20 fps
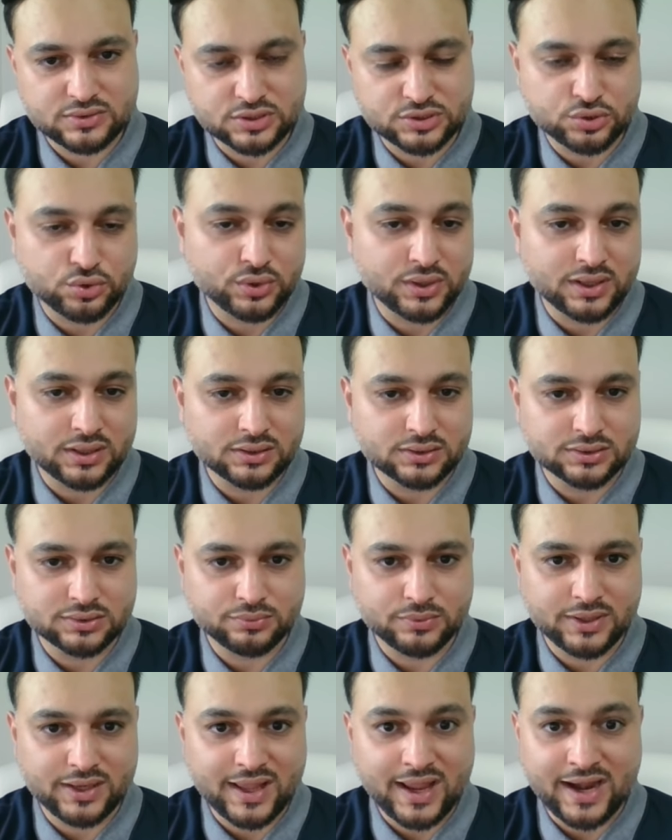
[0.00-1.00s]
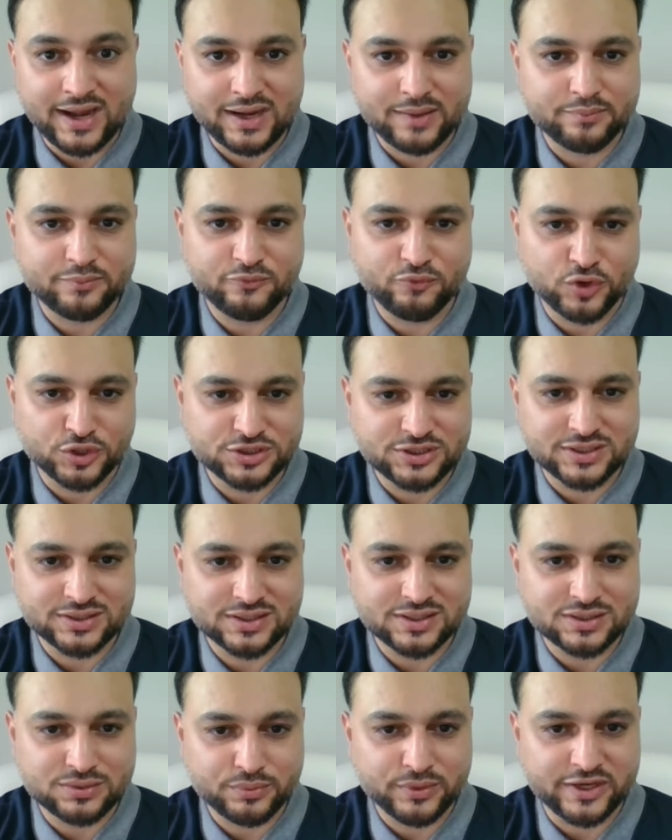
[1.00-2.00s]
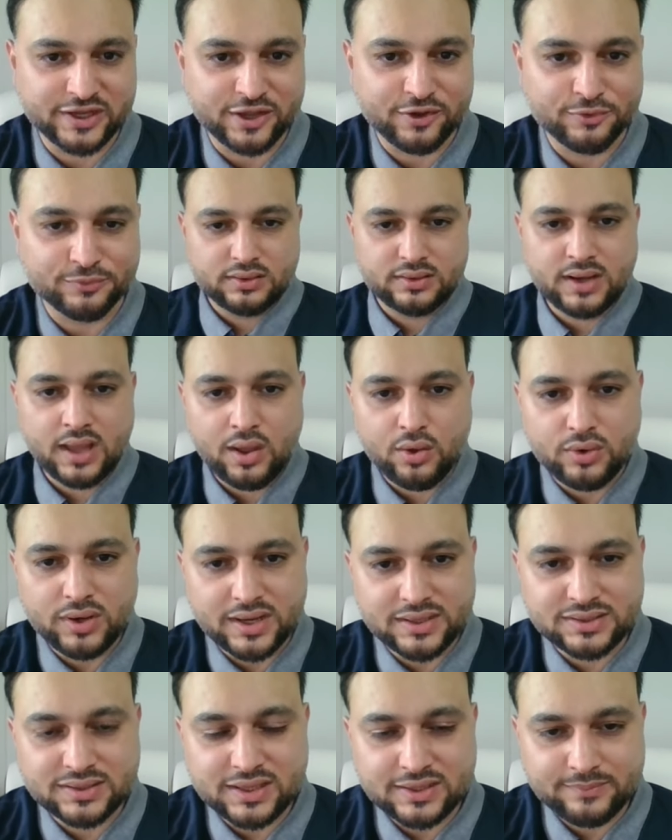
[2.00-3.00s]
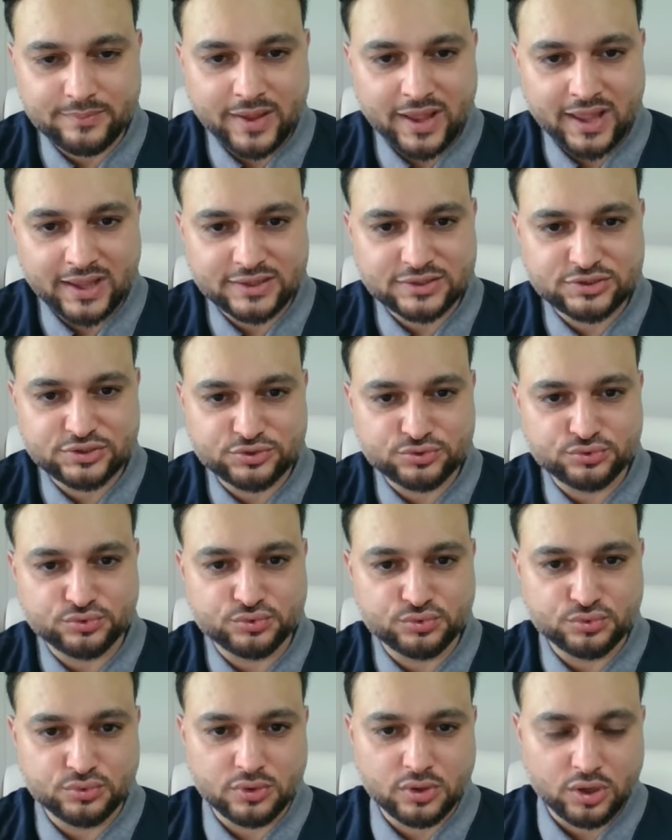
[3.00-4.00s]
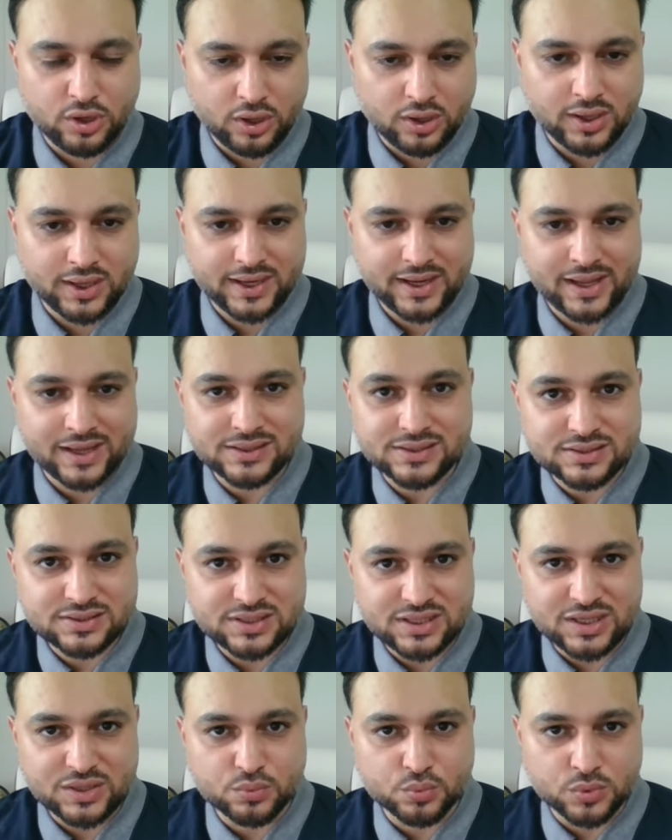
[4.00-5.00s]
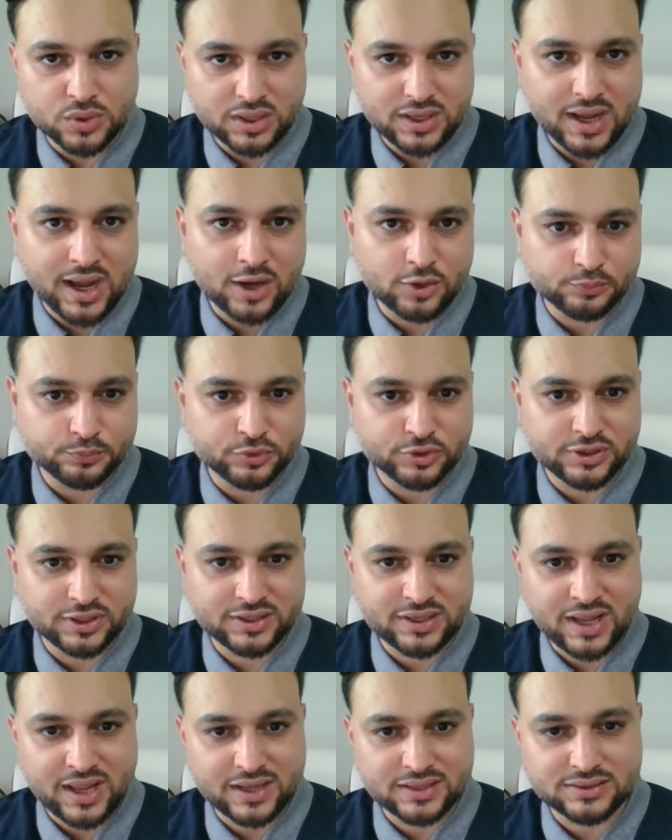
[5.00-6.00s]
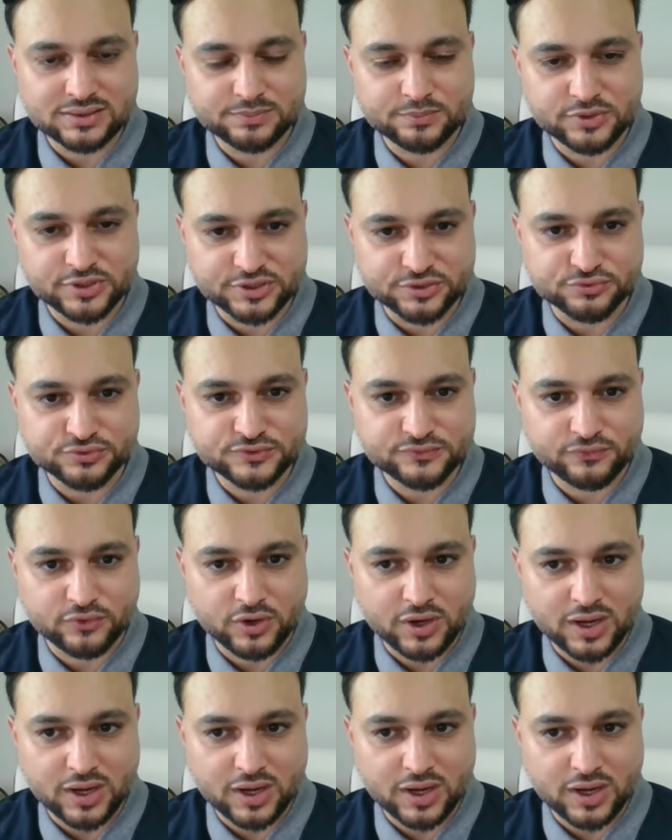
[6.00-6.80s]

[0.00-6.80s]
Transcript: tutorials will end up watching this video. Now let's get back to Claude and see what output it has produced for